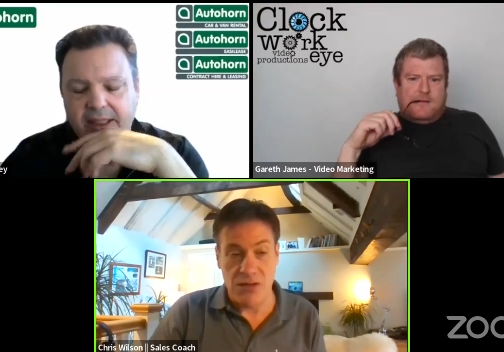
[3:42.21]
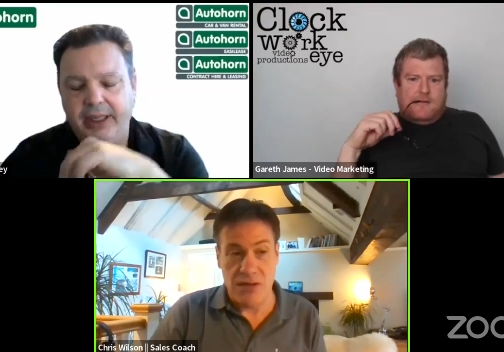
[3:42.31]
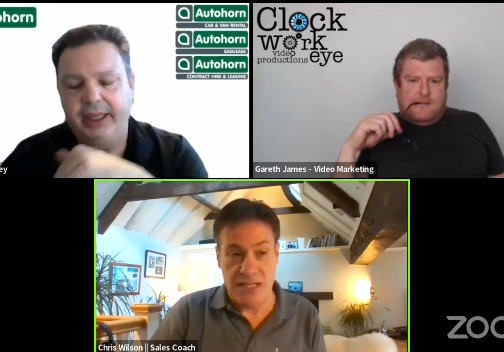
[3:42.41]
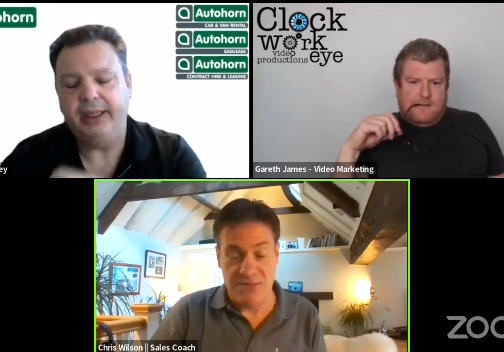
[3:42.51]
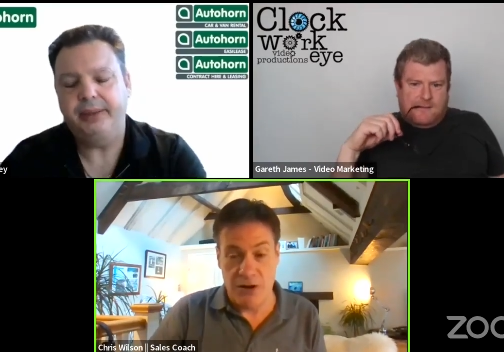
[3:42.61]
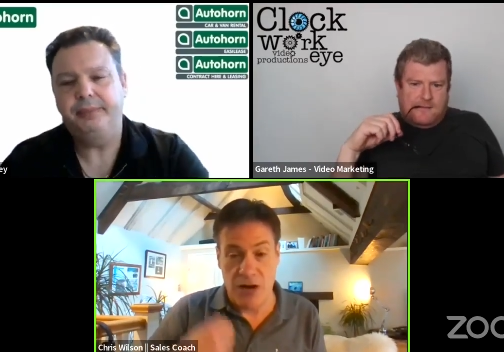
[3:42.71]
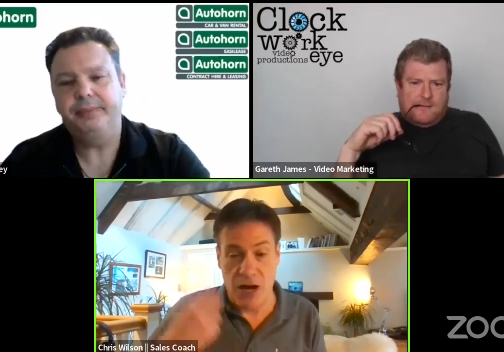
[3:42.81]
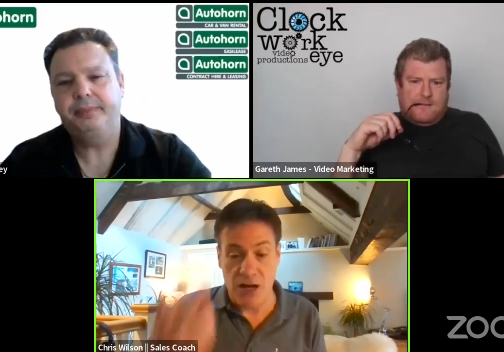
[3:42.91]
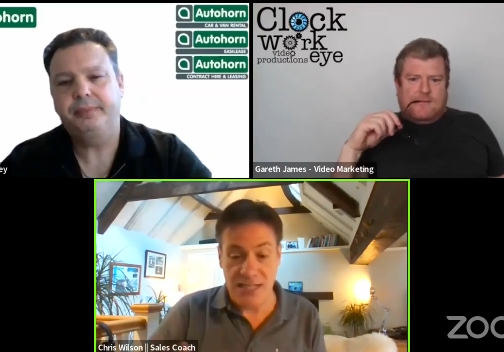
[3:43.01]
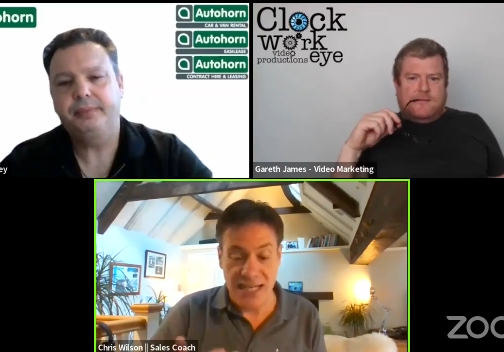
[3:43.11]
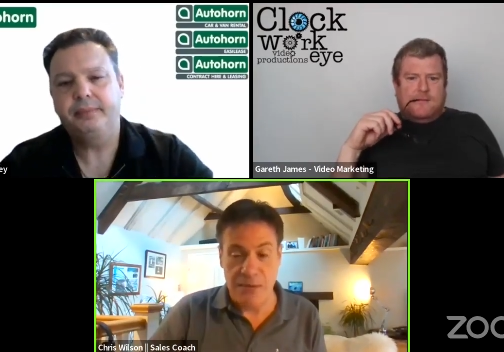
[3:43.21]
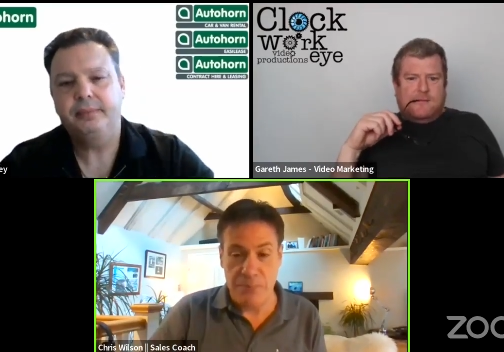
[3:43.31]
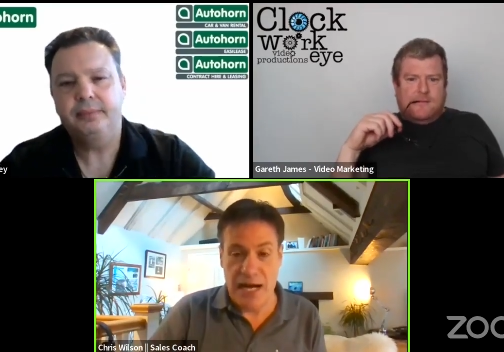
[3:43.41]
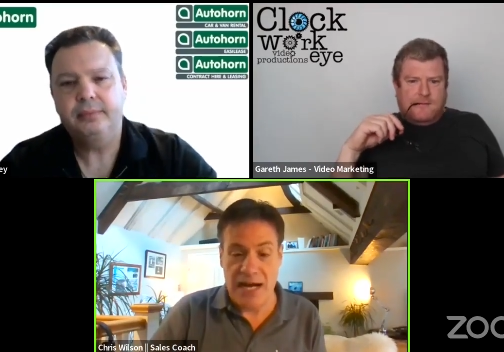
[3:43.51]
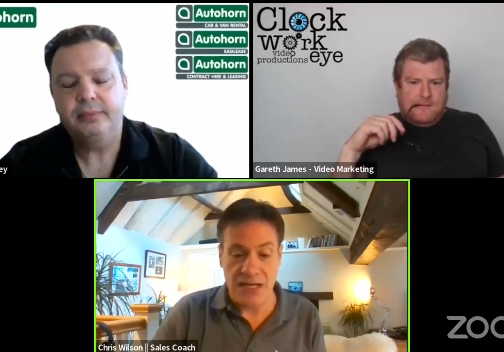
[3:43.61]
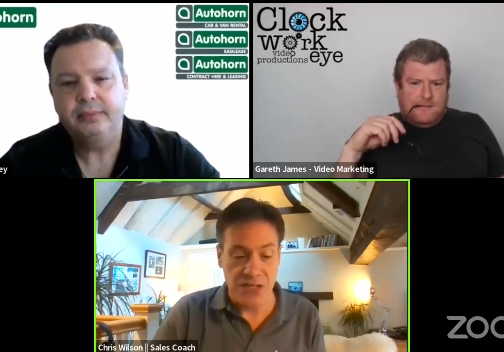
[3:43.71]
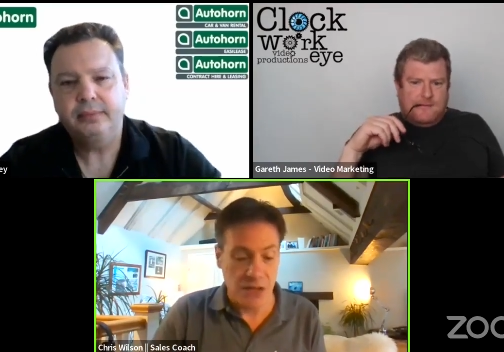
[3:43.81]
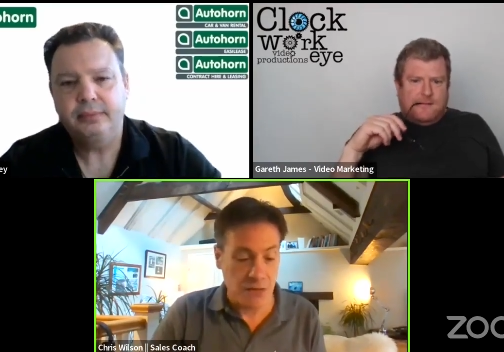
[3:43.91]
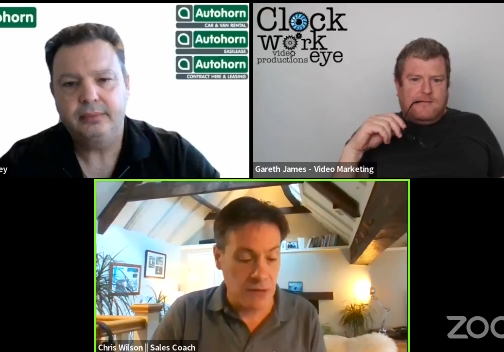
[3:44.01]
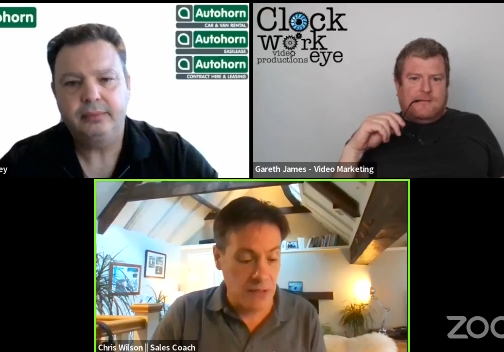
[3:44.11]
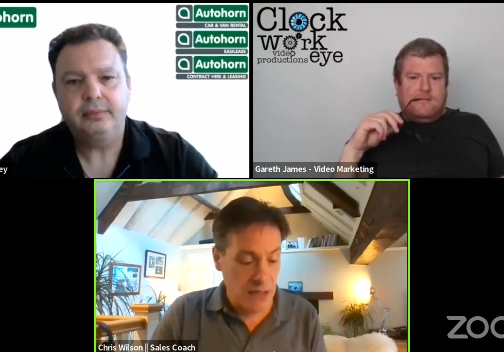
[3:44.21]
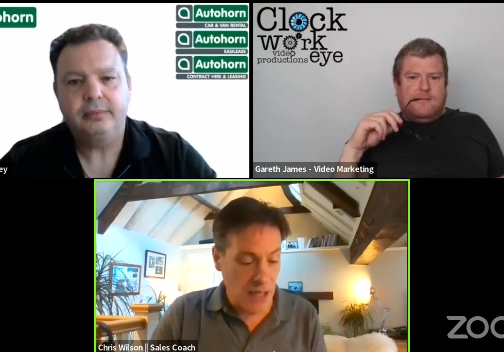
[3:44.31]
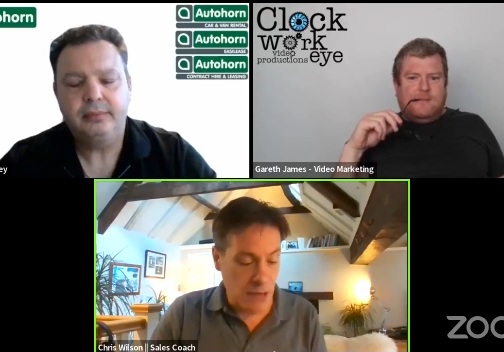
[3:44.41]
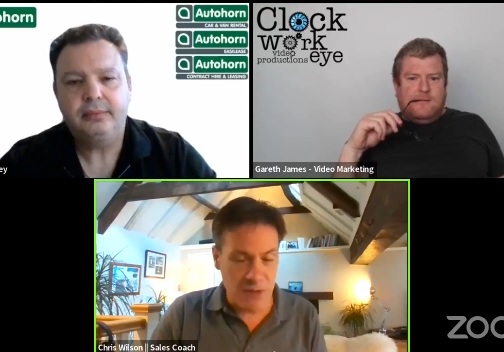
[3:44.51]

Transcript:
Speaker 1: it's very hard to get it back. So it